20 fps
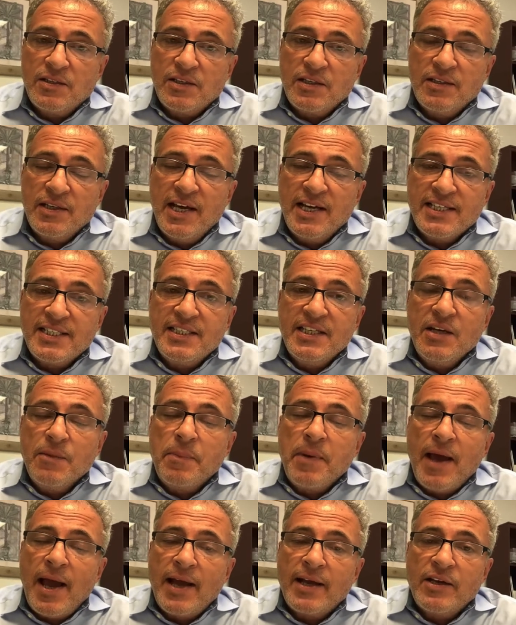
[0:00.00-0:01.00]
nice, neat
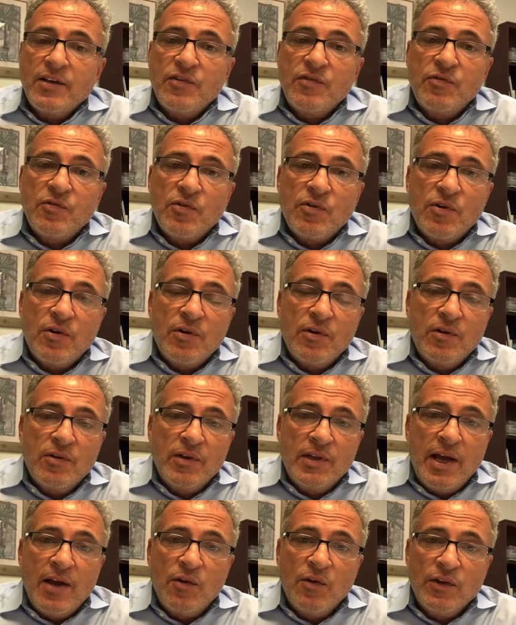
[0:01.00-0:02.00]
package for
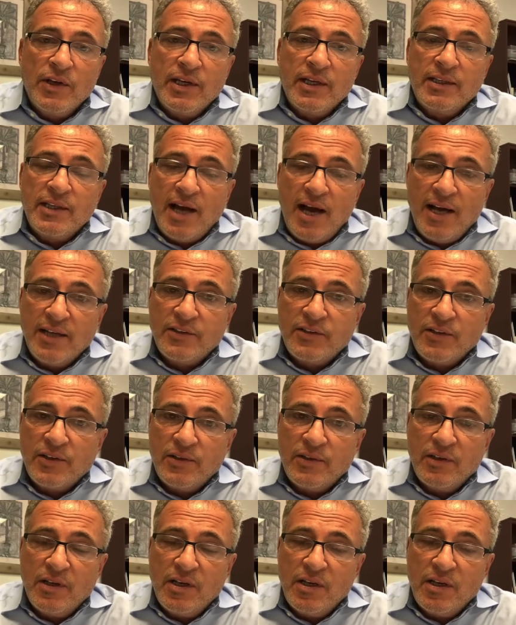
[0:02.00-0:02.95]
not only a doctor